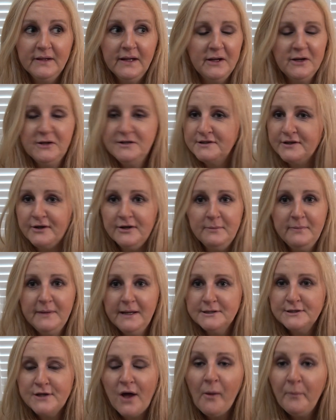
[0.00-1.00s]
it's going to be
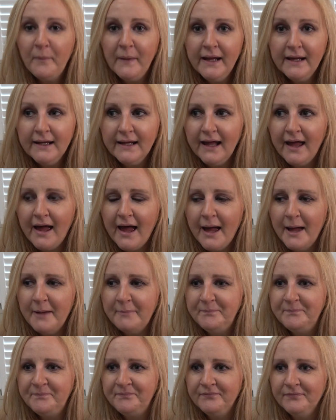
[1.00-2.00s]
a topic
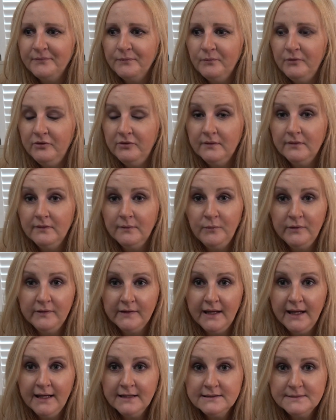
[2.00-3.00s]

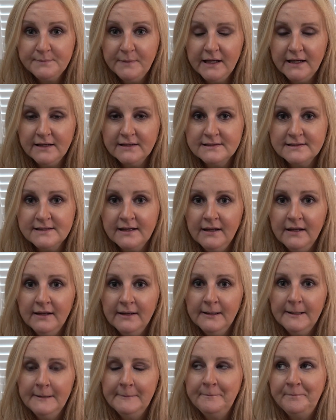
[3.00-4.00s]
with kids, because
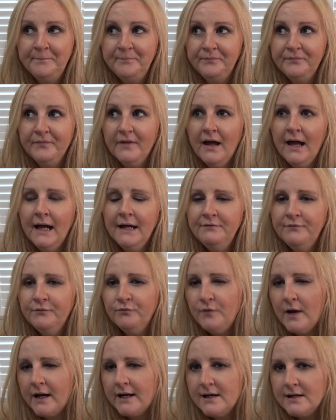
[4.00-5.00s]
I've
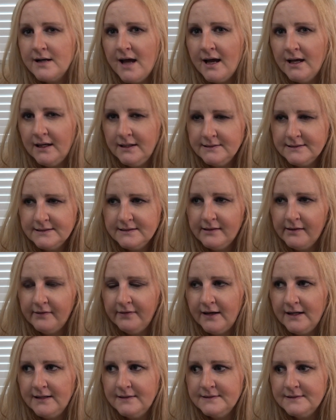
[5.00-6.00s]
recognized
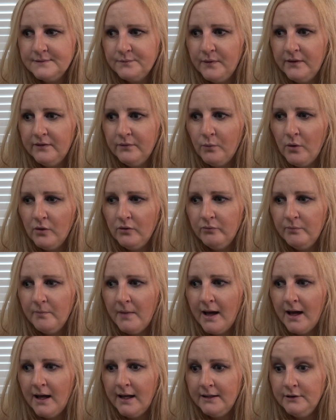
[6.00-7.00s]
things with one of
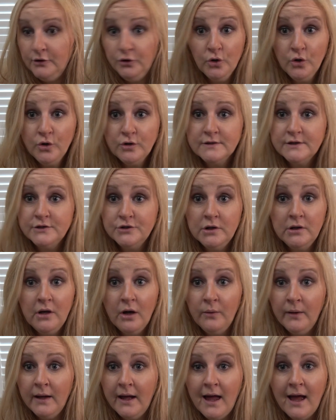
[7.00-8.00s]
my daughters,
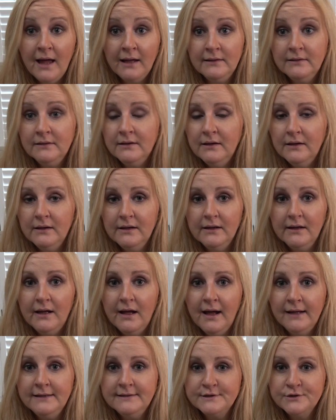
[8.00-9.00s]
and
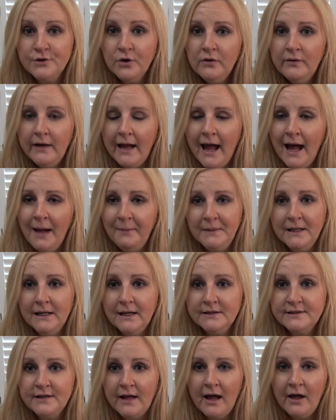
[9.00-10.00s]
I saw it happening.
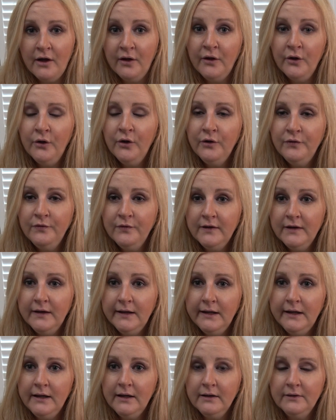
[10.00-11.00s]
I heard
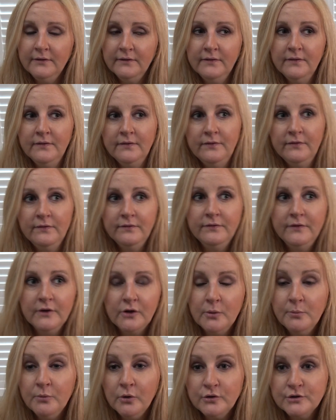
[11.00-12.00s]
the
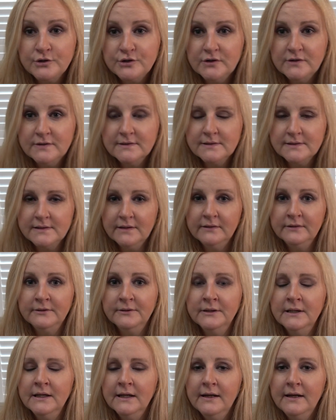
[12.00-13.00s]
compulsions,
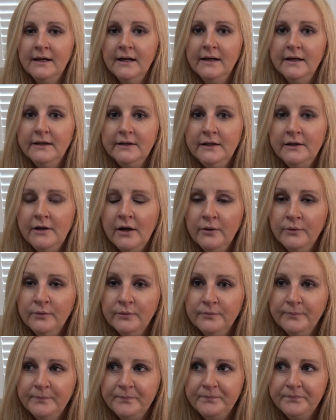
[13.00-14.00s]
and
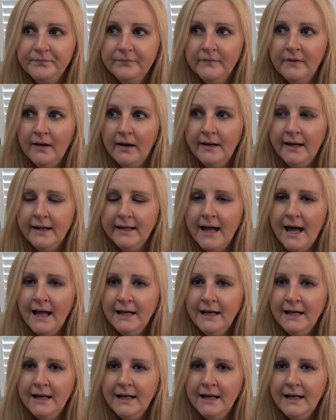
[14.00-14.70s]
and I